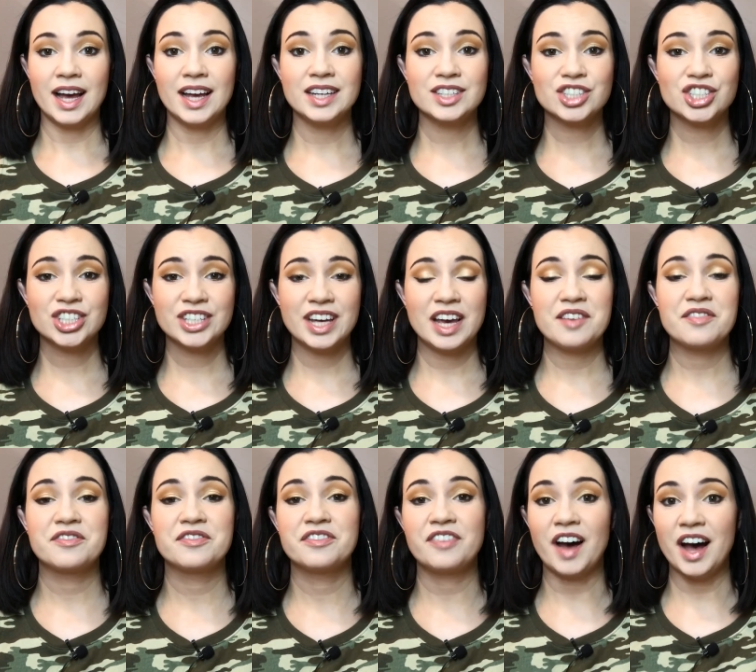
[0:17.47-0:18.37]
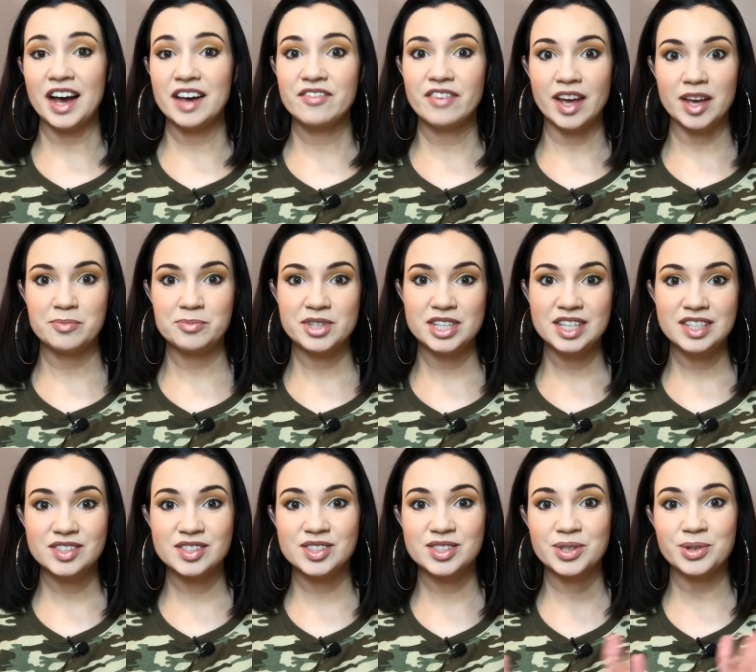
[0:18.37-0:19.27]
I actually have five
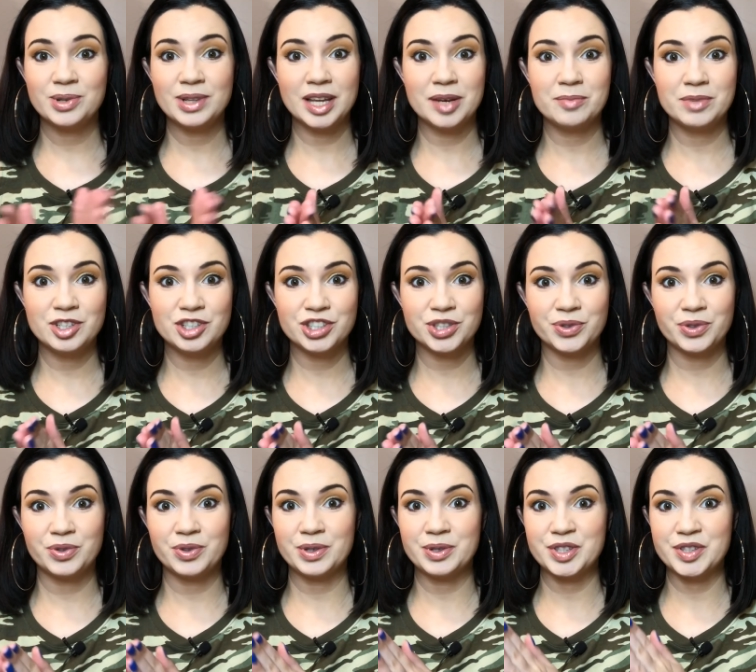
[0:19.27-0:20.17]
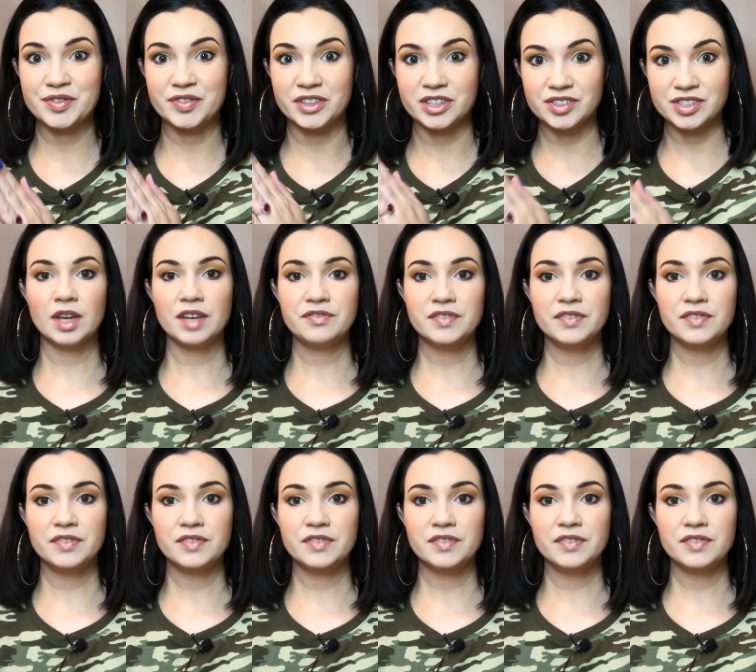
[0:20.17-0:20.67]
empties, so let me show you those first.